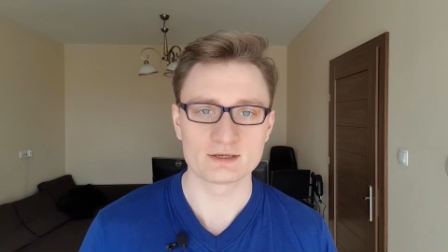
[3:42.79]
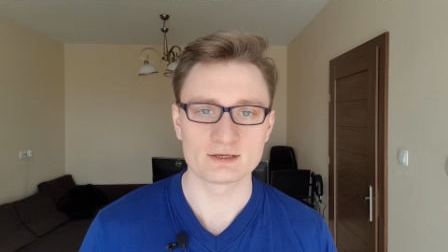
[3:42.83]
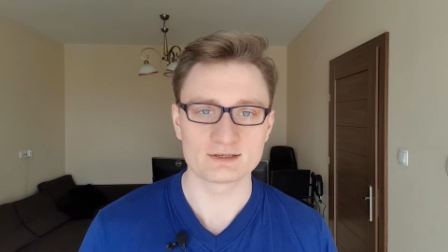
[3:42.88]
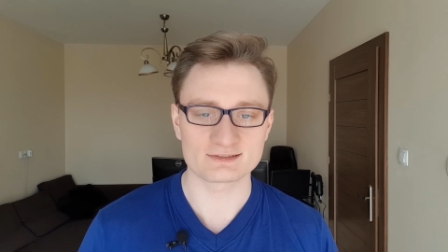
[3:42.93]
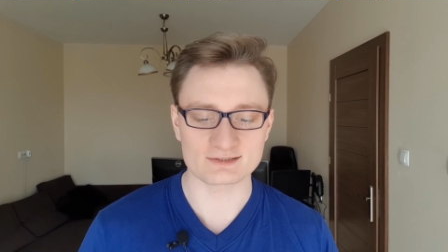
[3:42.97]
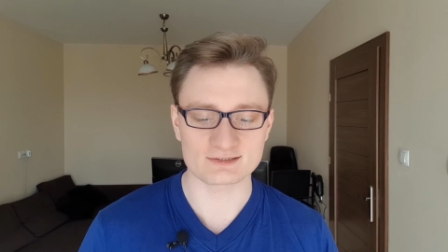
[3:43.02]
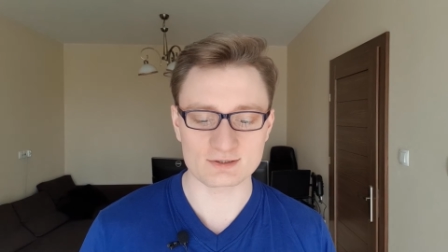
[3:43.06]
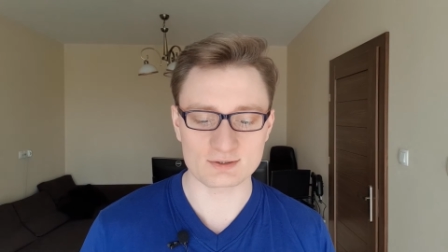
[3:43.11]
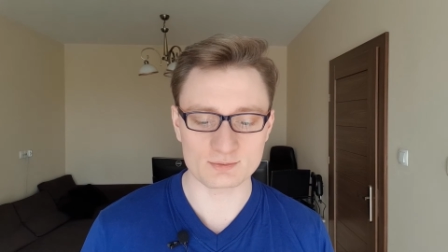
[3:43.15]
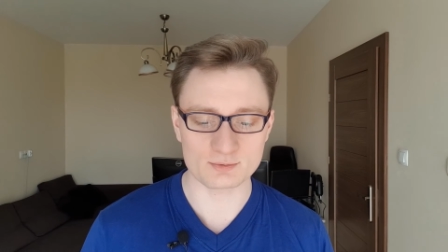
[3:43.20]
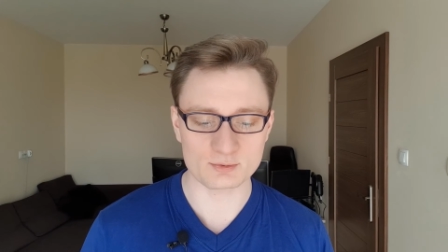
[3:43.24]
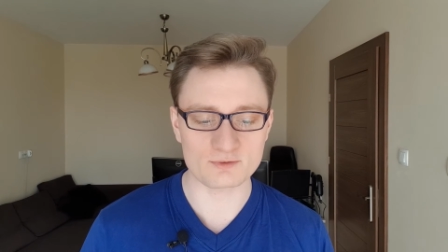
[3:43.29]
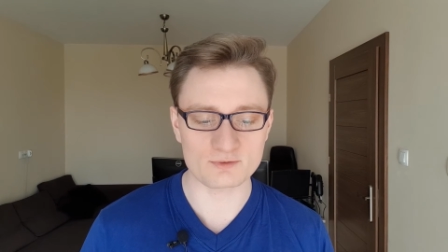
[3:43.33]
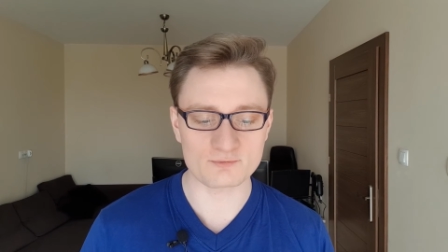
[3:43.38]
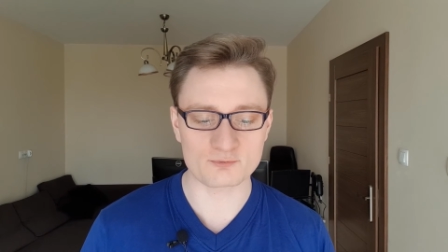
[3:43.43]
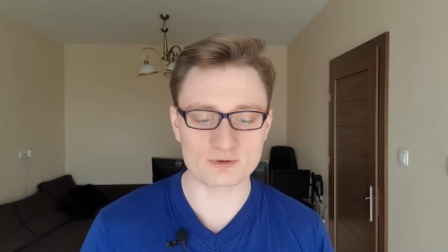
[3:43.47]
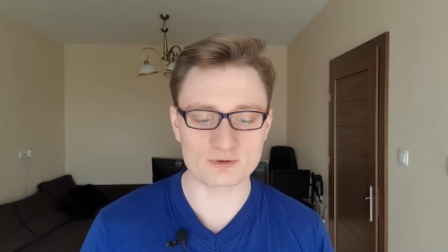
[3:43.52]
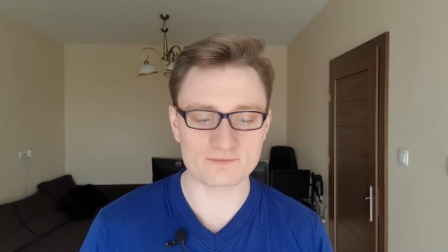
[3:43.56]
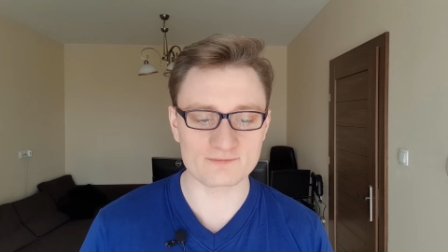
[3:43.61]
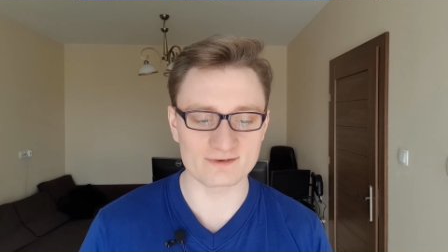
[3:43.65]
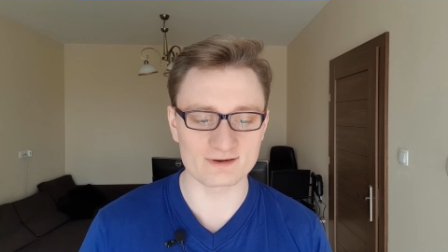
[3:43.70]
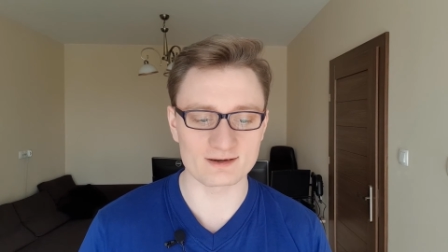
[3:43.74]
So
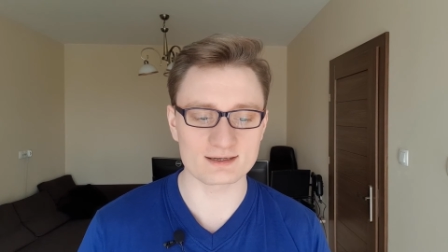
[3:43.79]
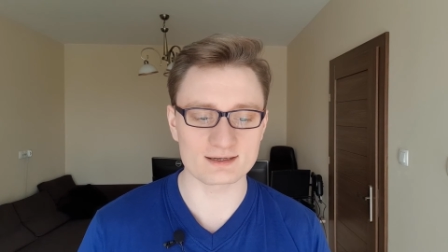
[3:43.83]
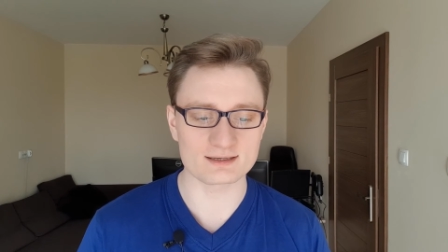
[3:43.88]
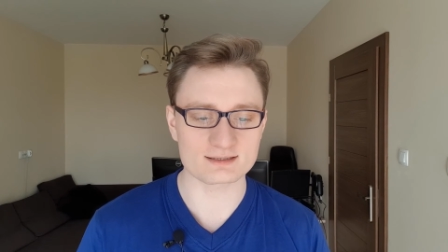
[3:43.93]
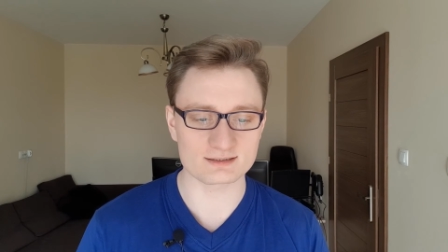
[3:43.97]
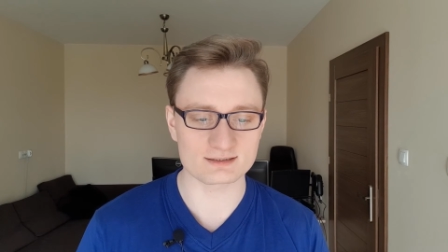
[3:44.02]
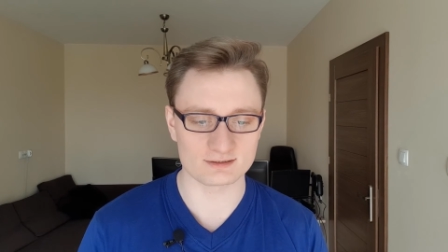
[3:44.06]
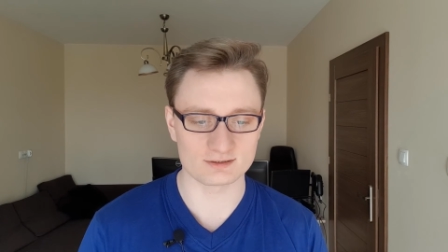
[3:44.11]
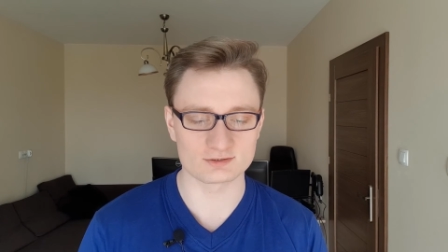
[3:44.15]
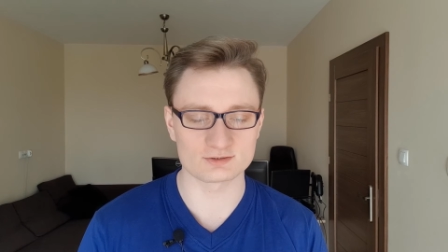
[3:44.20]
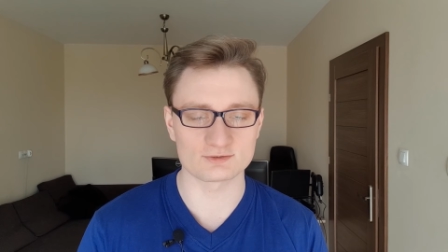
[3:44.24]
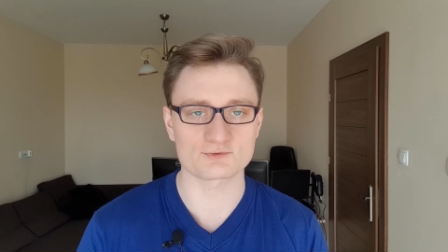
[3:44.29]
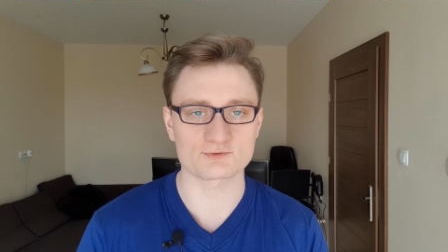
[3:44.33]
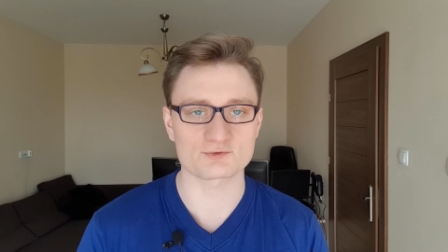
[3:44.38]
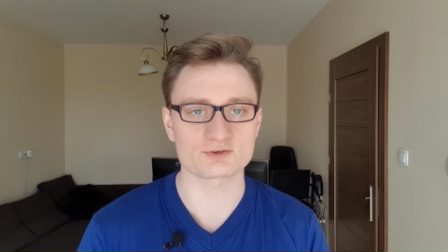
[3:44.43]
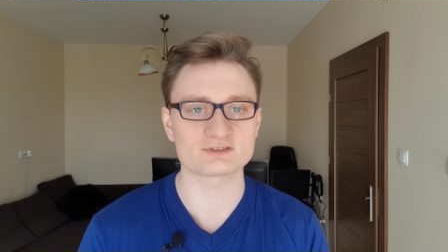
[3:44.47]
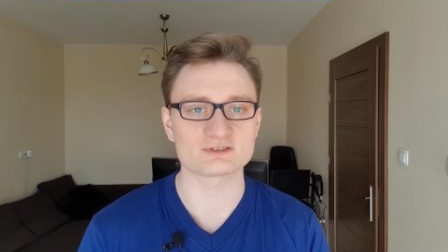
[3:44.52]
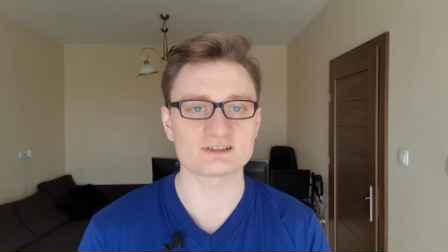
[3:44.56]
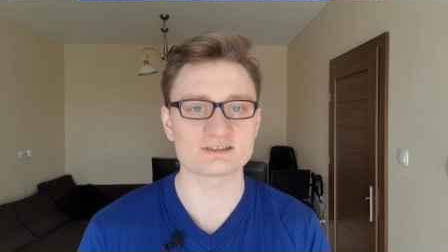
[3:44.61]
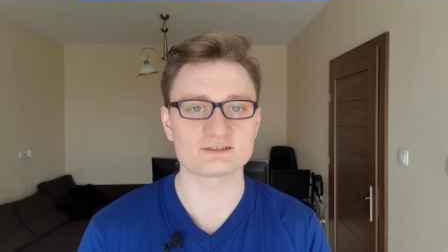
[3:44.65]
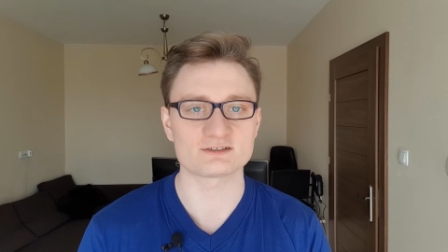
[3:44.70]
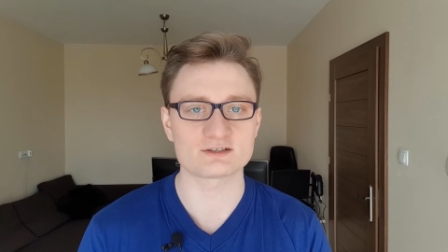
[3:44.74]
if we find a lot of
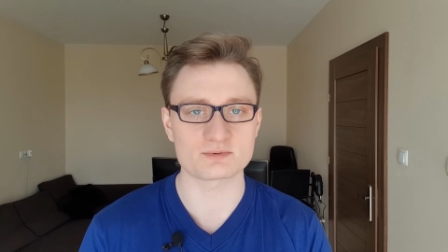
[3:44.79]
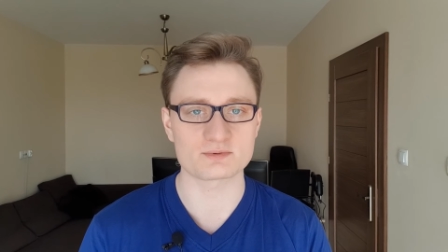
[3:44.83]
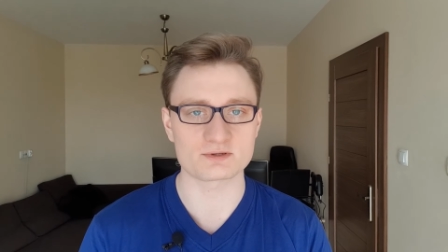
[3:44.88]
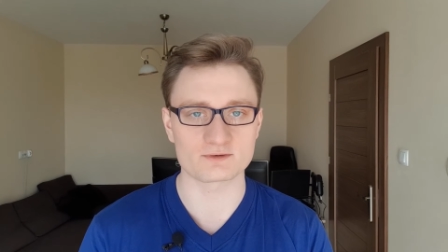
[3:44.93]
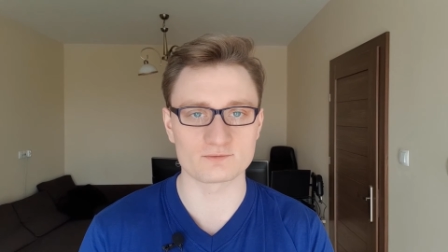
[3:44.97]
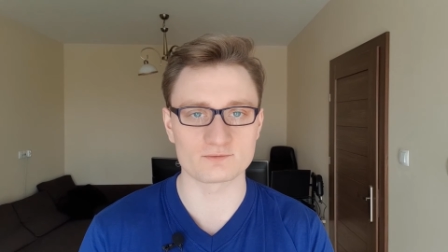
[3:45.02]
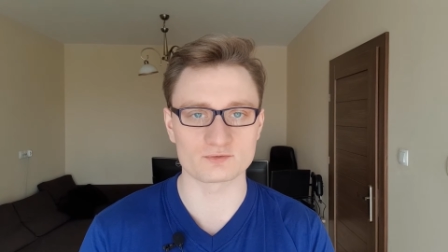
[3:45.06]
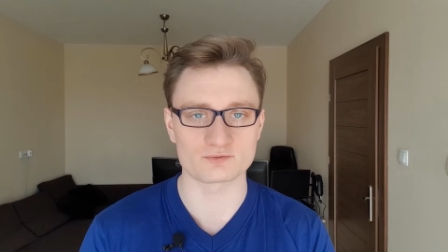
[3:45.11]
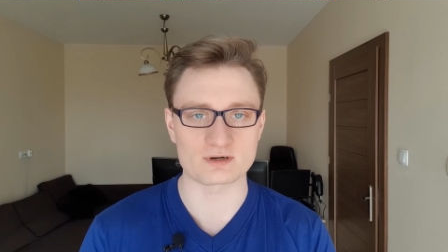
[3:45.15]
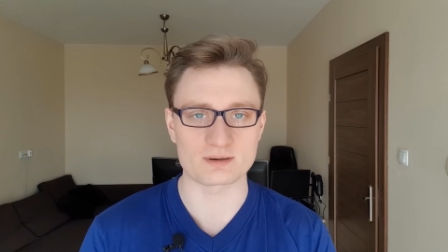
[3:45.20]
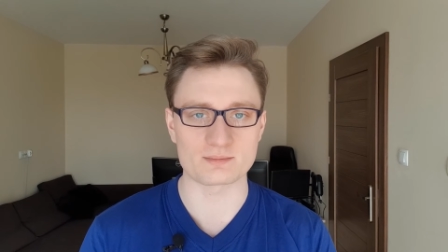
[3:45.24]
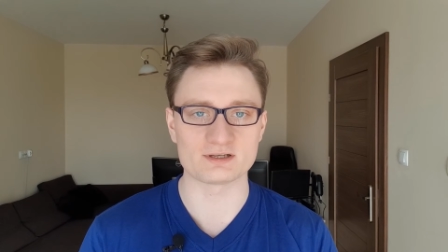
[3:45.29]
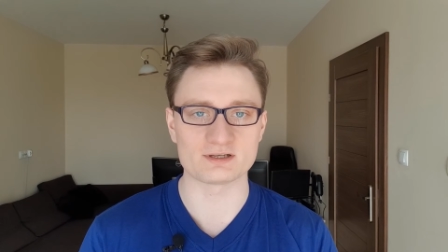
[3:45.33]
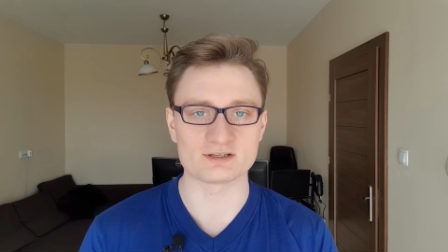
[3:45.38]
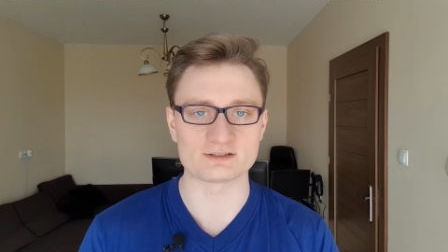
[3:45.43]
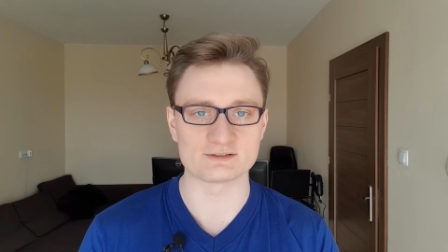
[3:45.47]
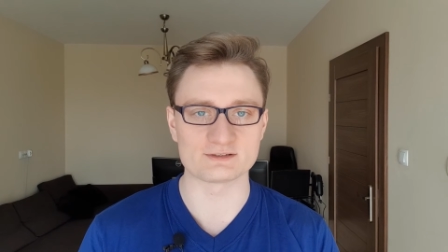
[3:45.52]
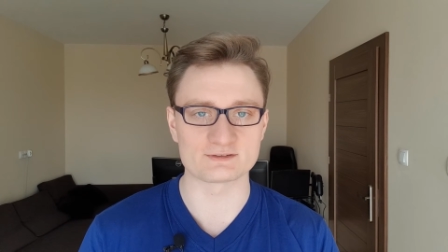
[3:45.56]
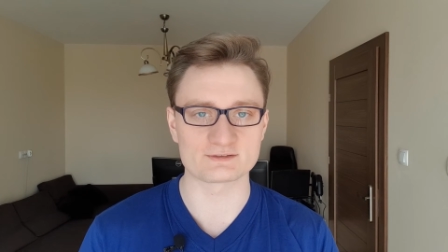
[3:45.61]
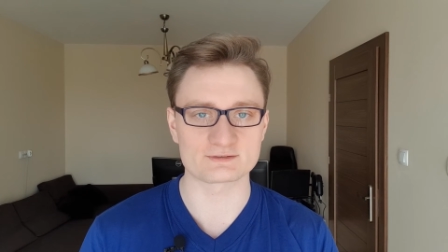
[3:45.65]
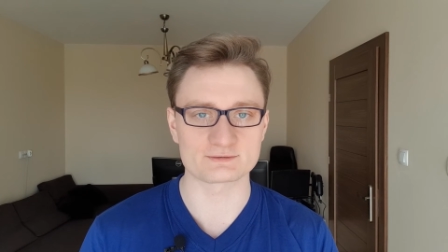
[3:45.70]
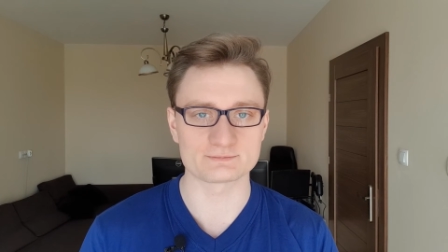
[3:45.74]
cross-site scripting
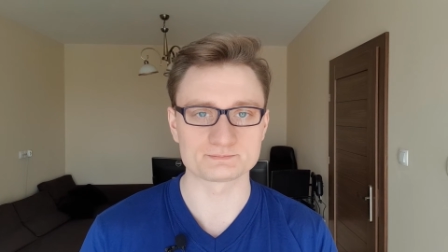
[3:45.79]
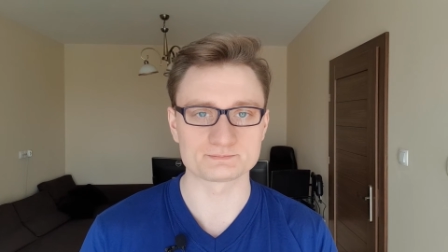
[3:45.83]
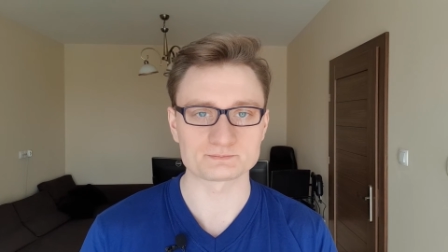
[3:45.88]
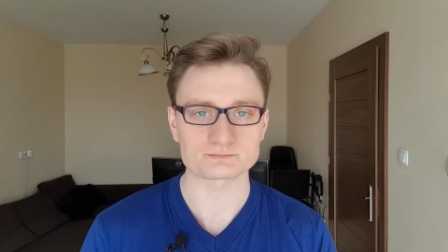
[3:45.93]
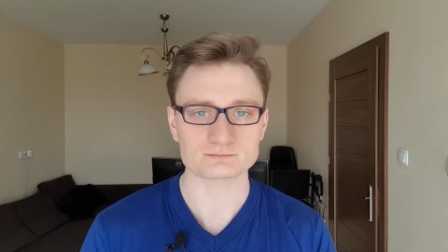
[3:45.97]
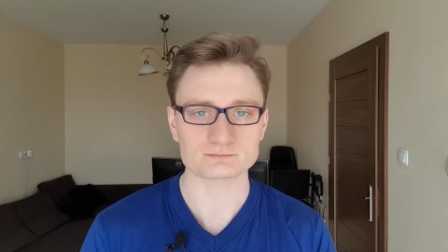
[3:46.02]
vulnerabilities